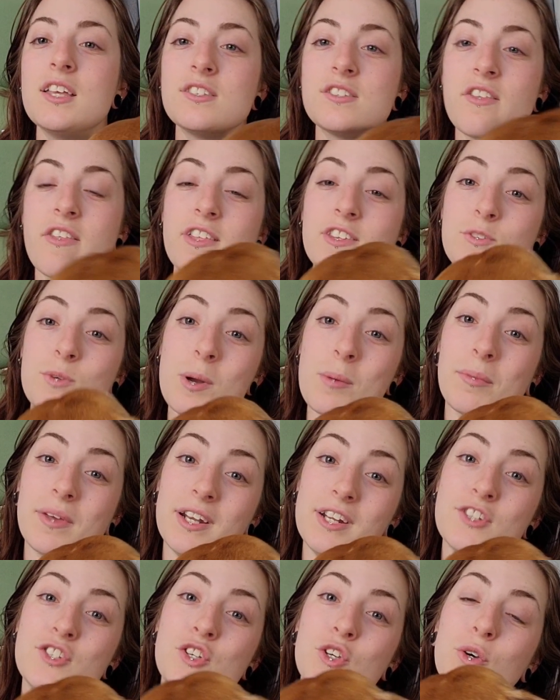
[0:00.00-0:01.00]
So that's what I'm
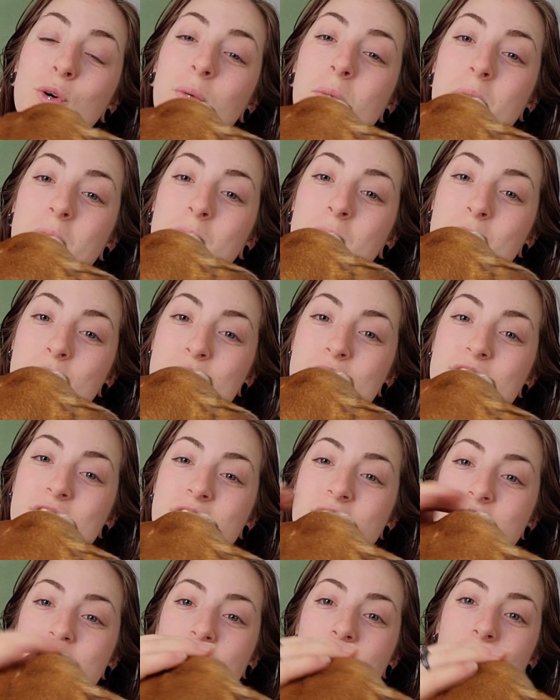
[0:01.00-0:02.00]
gonna do. I'm gonna
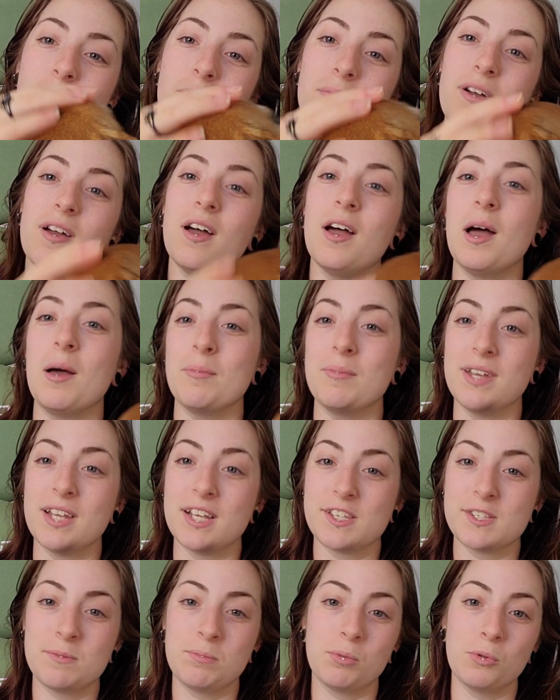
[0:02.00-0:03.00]
post some
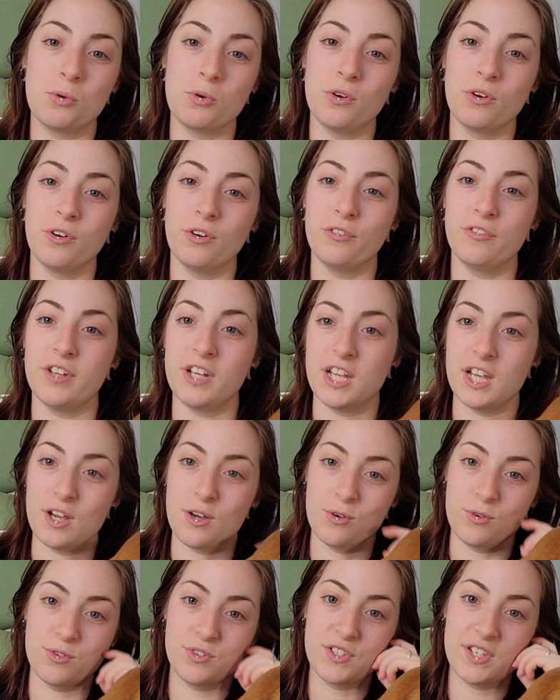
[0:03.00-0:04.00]
explore
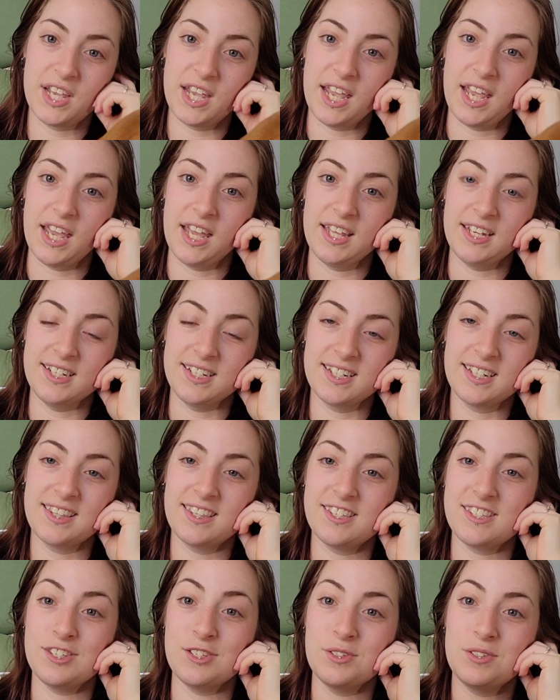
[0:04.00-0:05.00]
videos, and
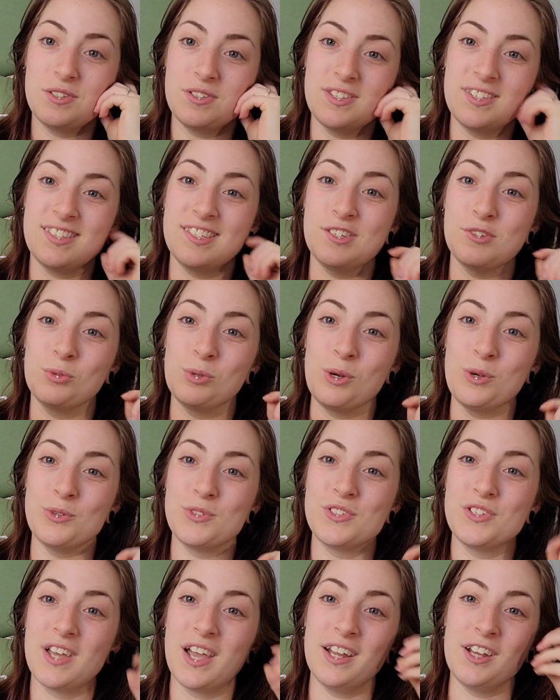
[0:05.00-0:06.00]
this is
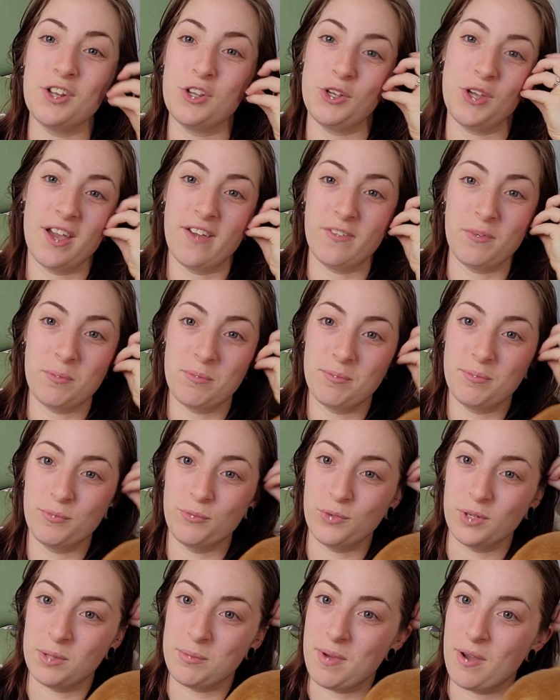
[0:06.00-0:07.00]
Rose. I know you haven't
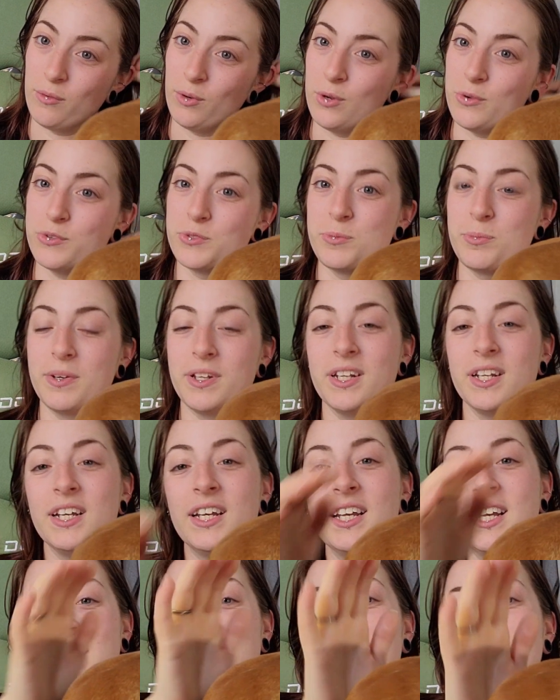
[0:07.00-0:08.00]
really met Rose, but
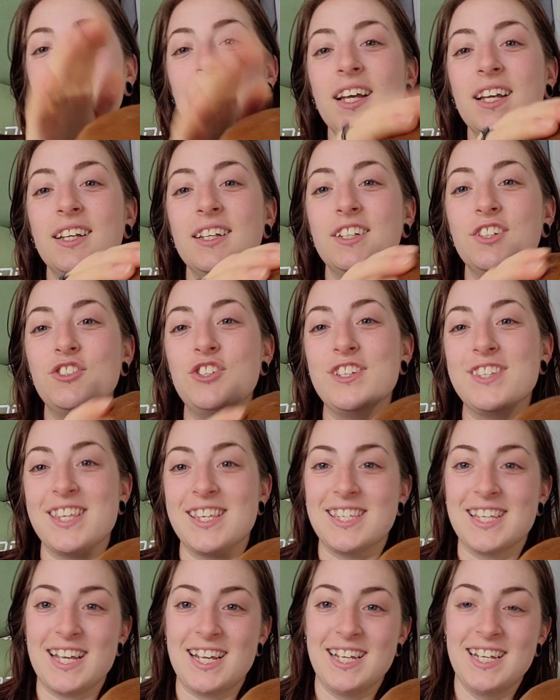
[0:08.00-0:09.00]
she
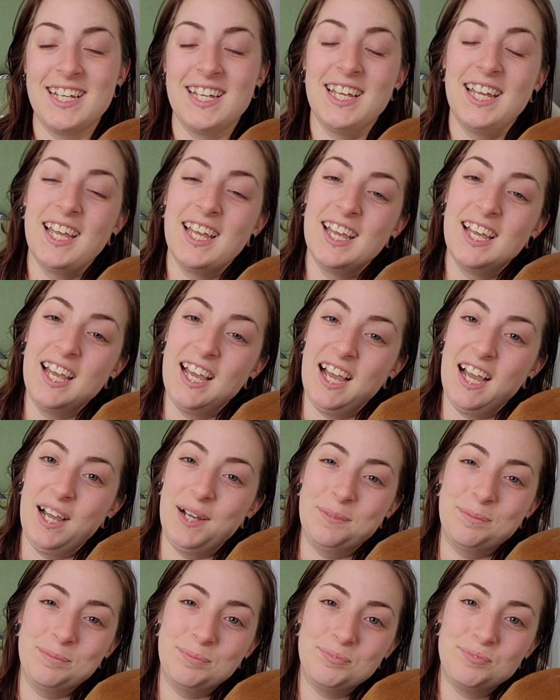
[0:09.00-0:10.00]
says
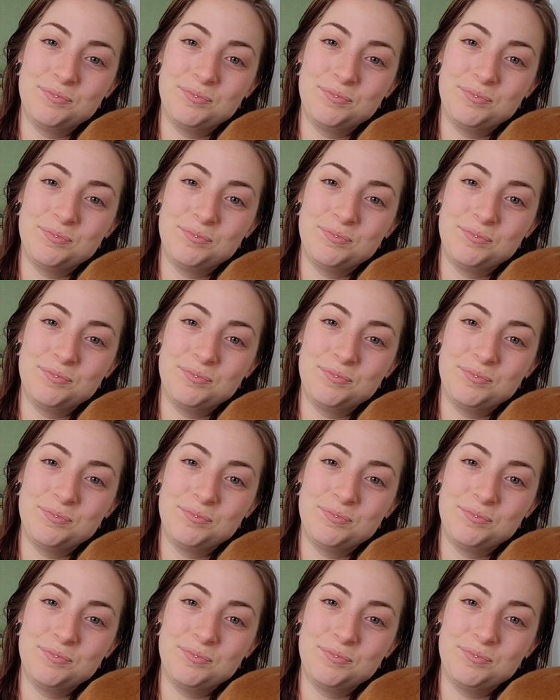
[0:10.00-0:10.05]
hi.